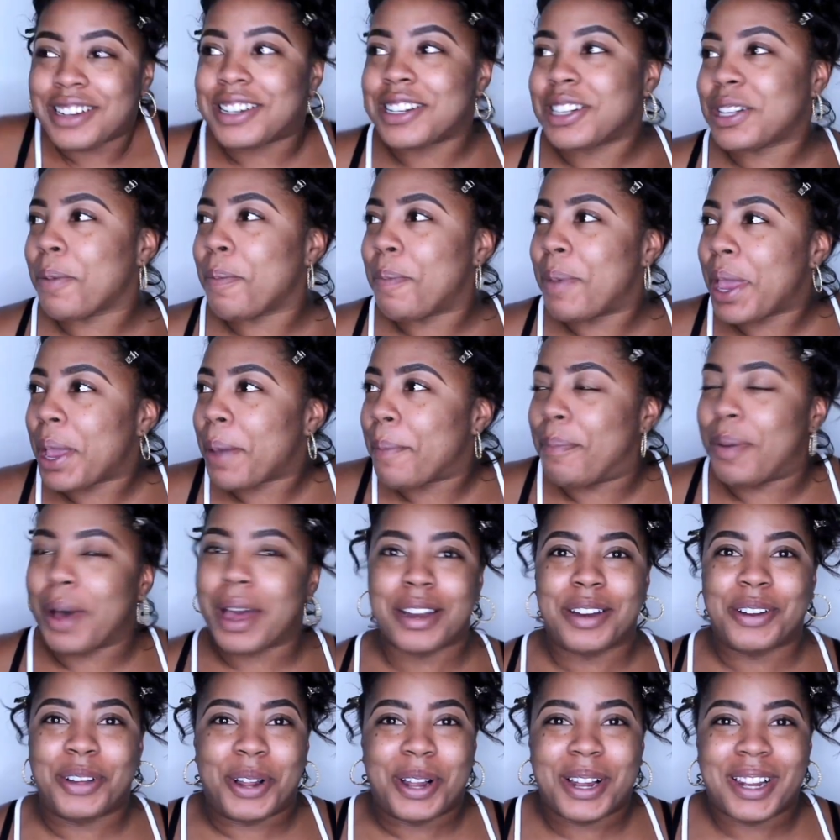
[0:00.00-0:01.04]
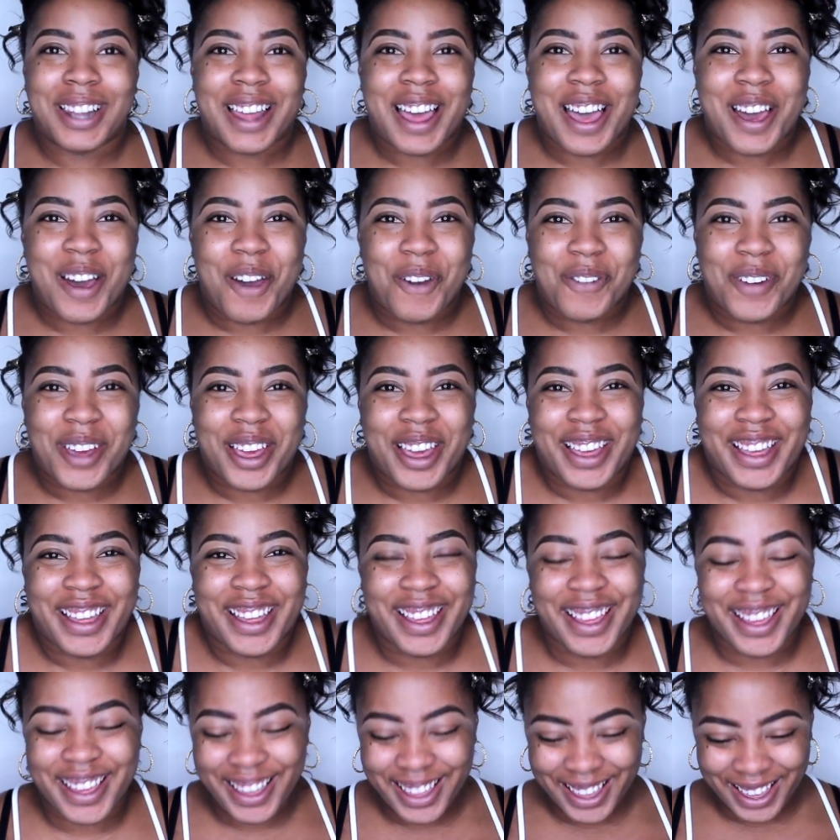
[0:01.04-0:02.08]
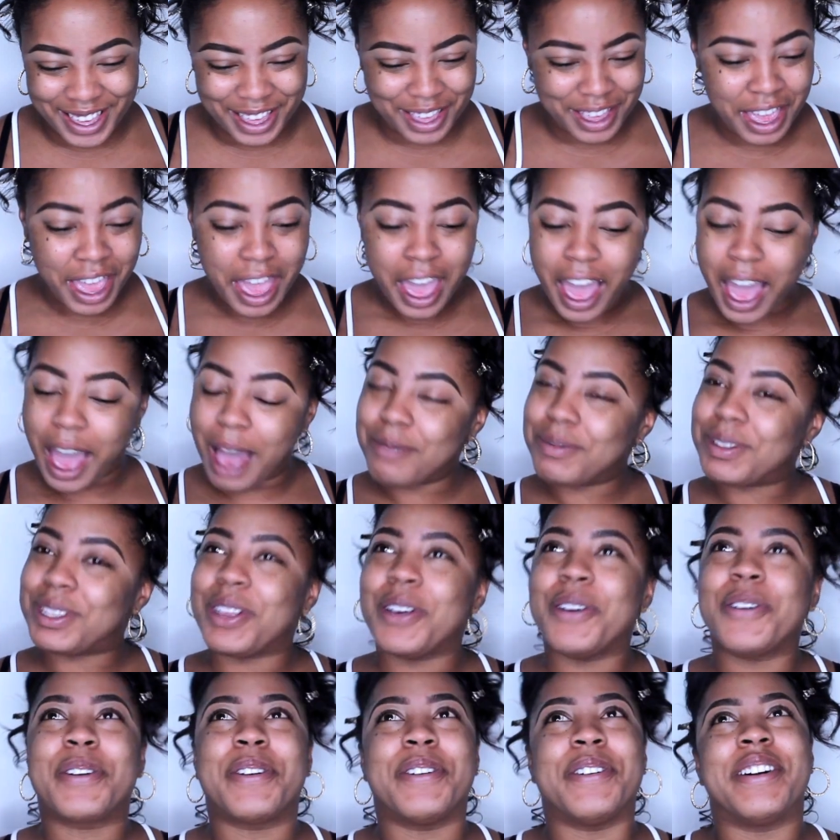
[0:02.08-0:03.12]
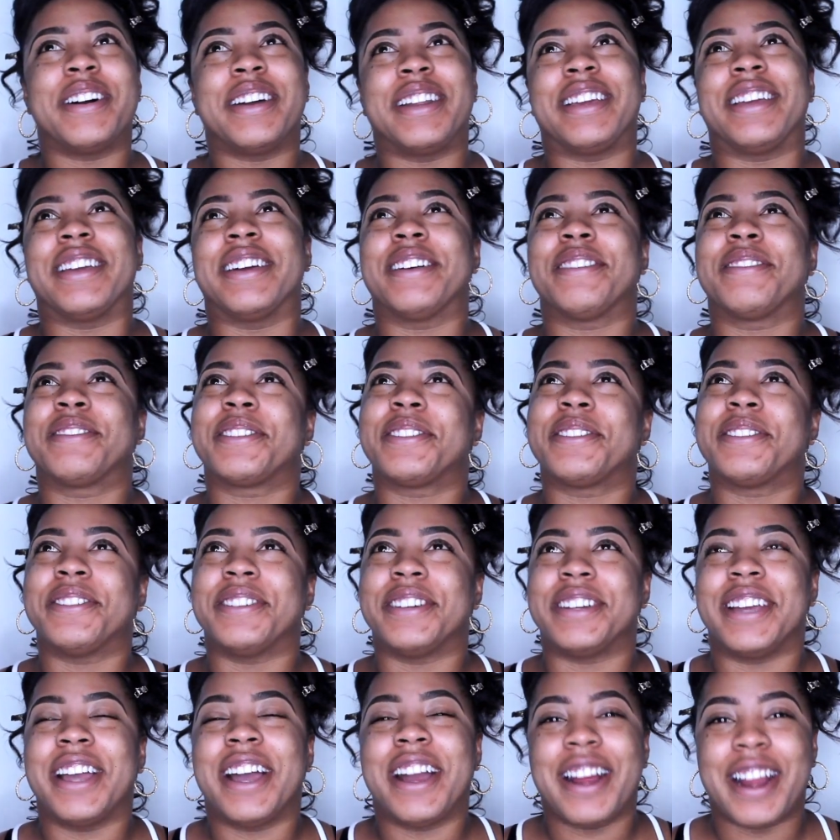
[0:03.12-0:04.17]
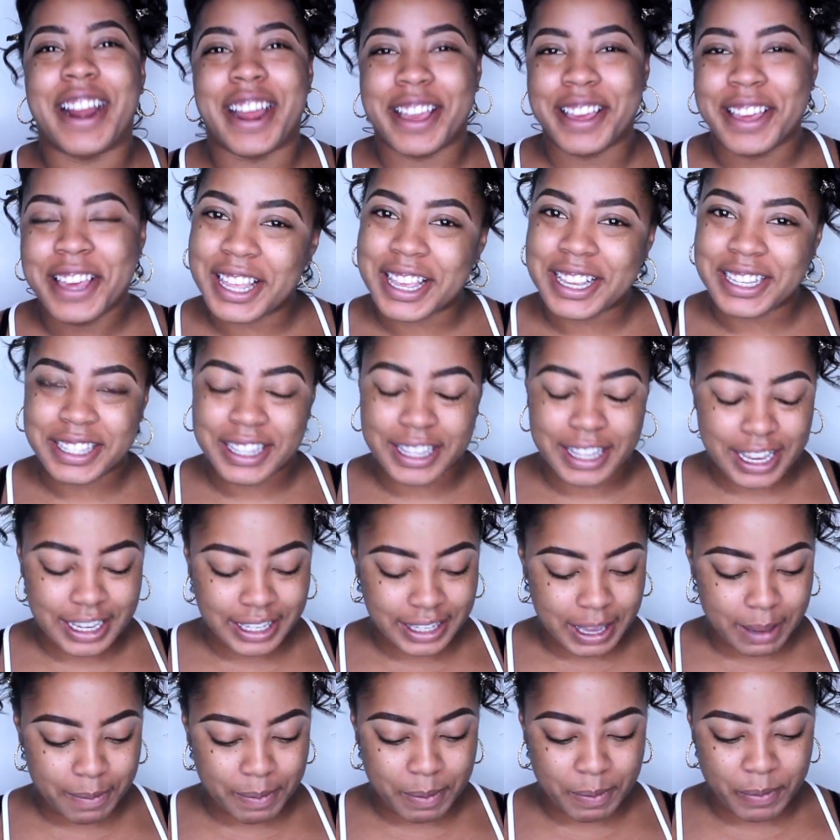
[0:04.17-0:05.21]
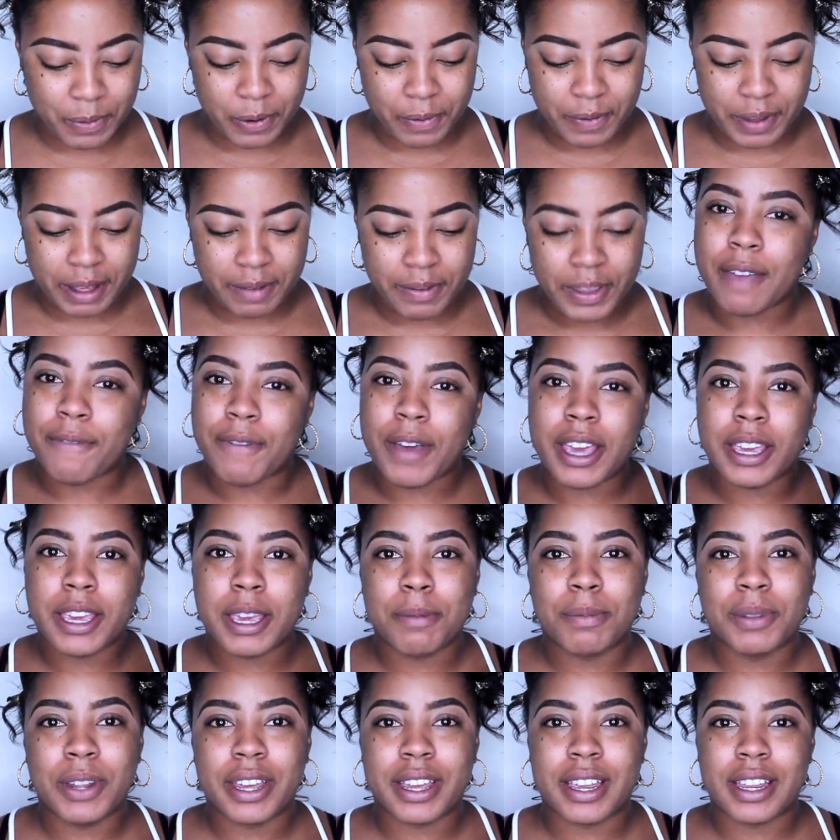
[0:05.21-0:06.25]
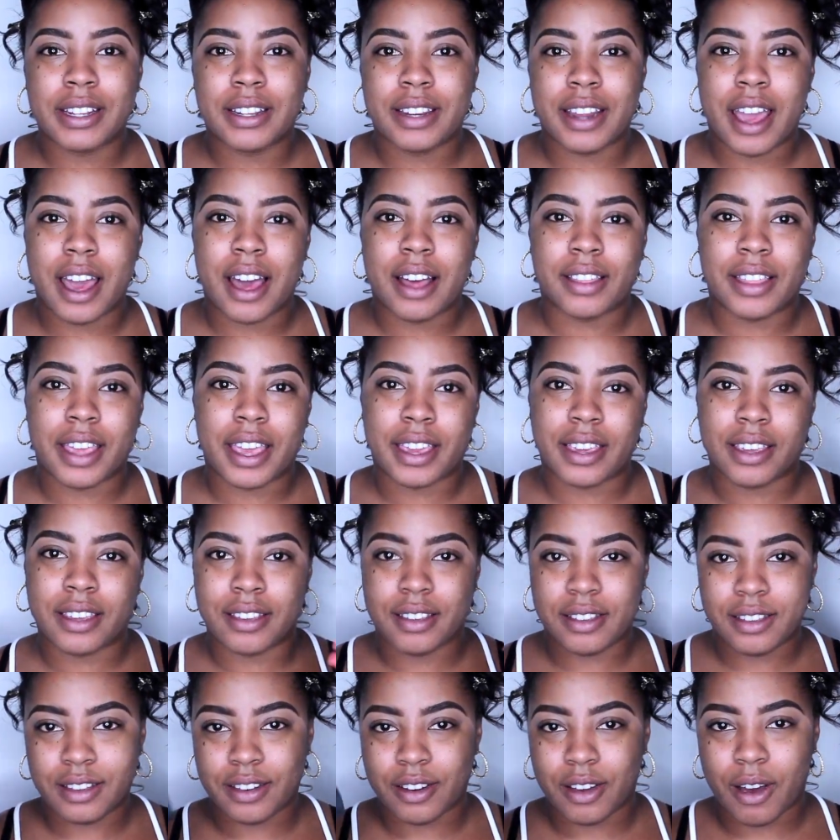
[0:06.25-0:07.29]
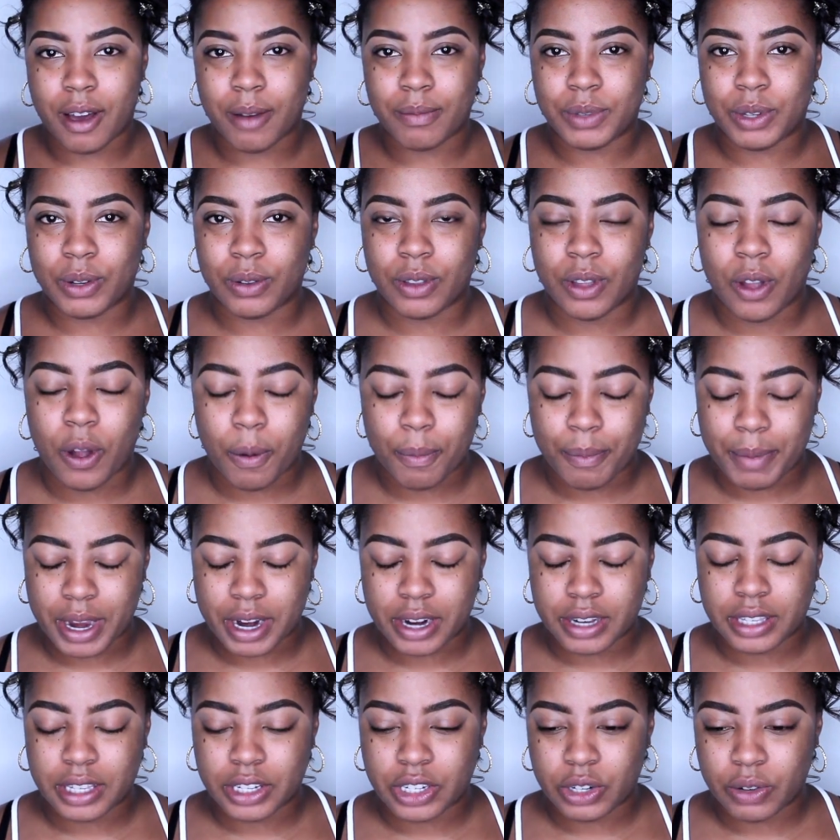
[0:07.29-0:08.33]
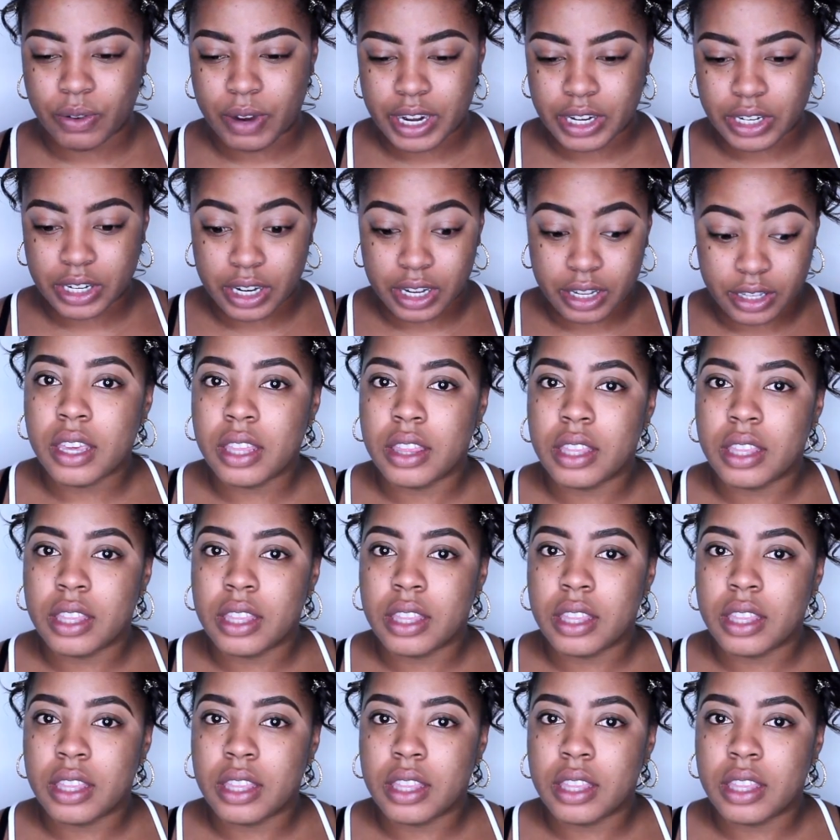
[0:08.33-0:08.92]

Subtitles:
it's just a big bundle of love. I'm so corny. I'm so corny. All right, let's keep it moving. If I keep looking down, like, you know, I'm doing the whole mirror situation.